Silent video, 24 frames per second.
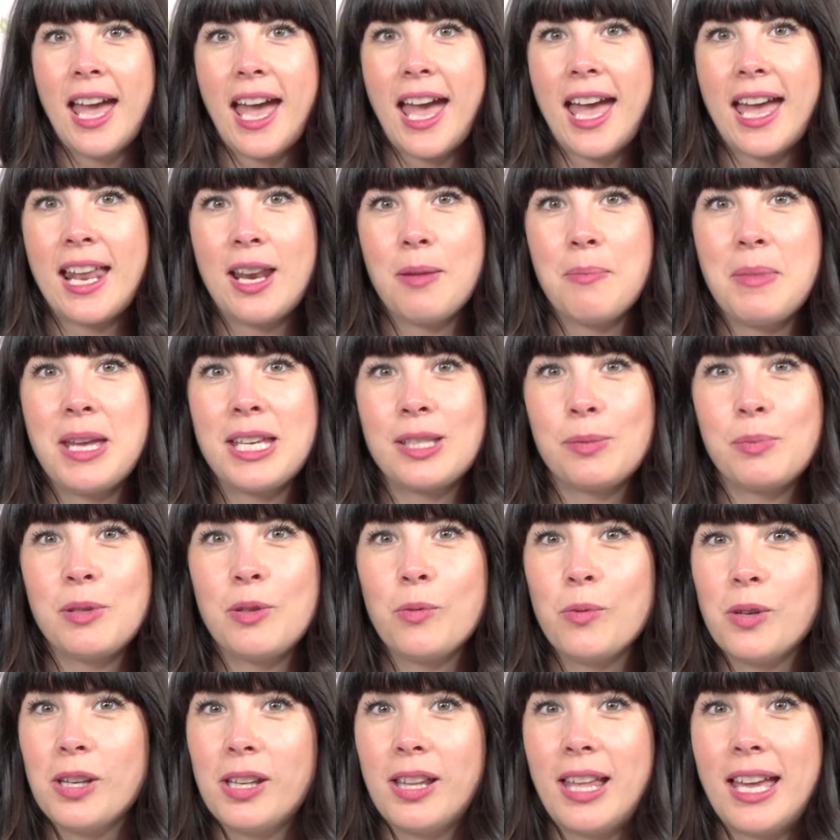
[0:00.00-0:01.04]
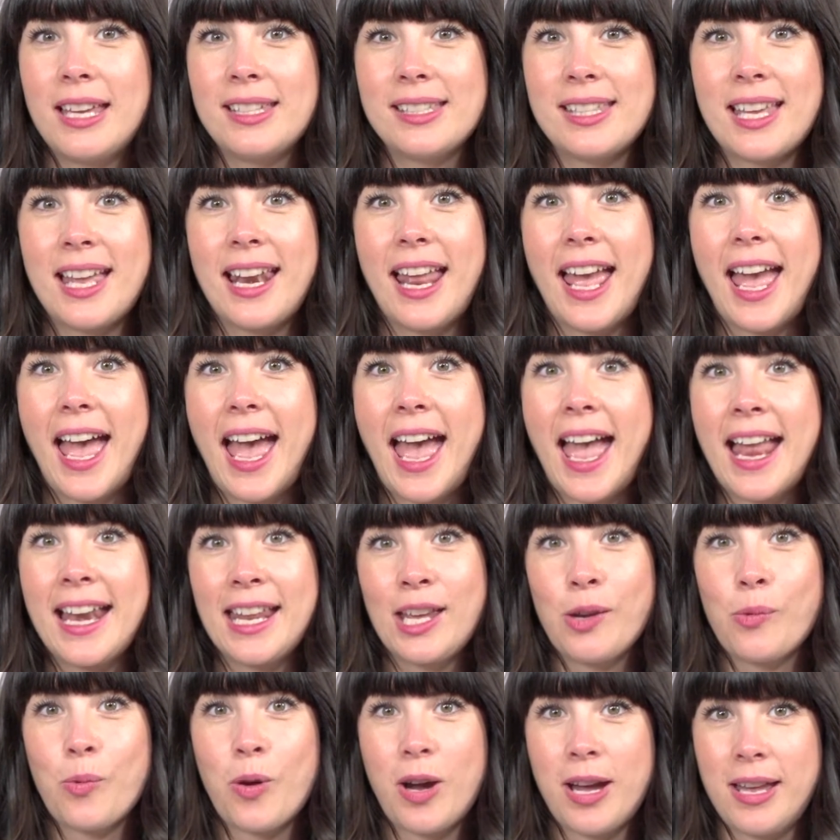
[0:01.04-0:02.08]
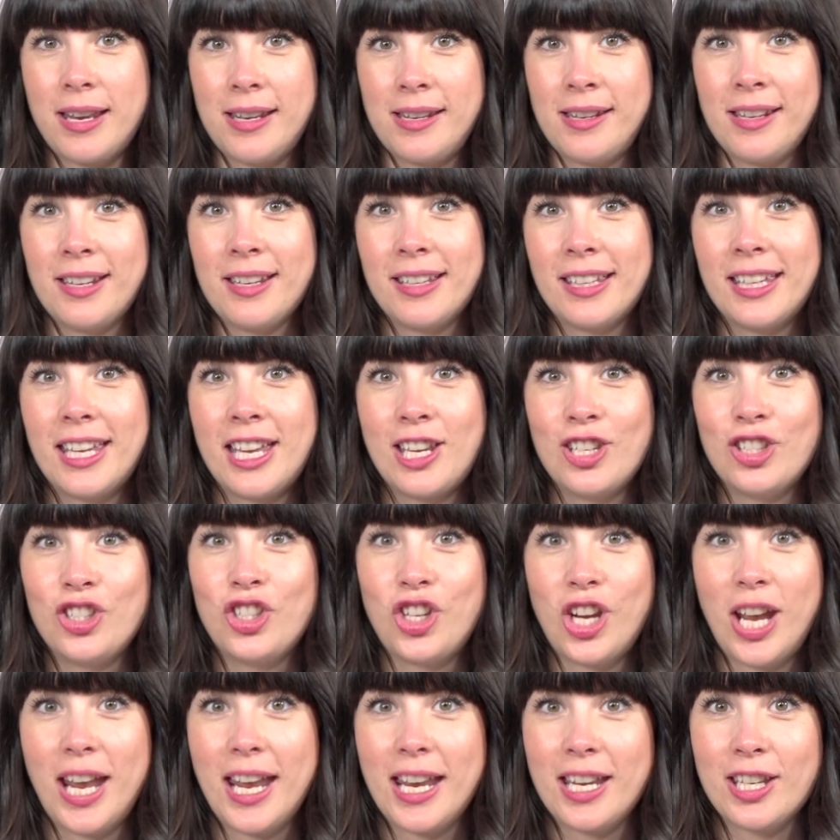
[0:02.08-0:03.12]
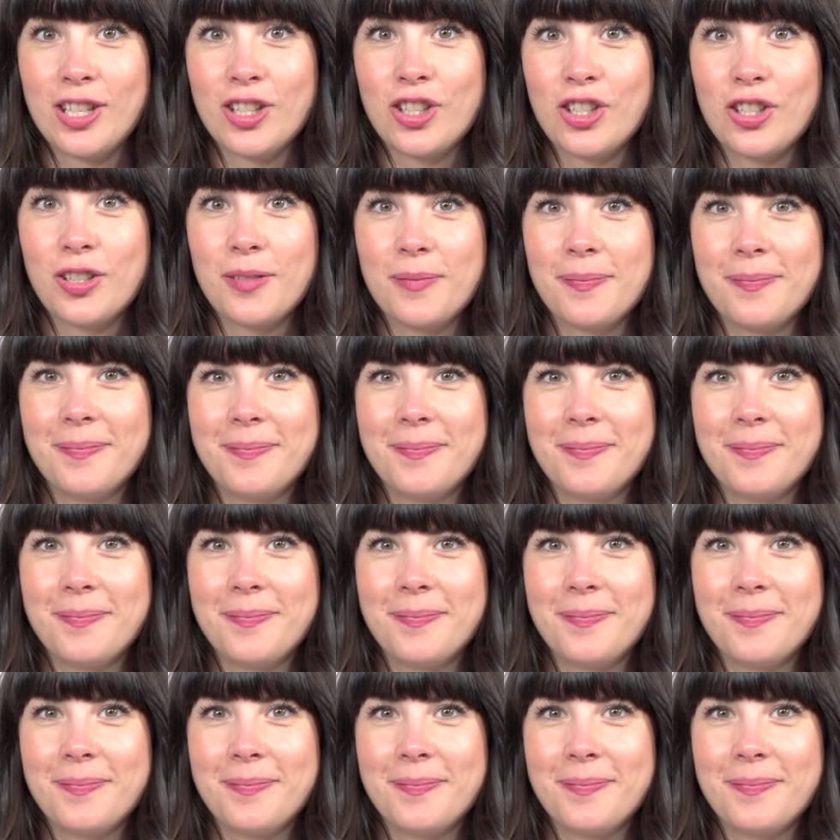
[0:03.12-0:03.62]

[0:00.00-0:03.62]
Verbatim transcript: and it makes me realize that anyone can change.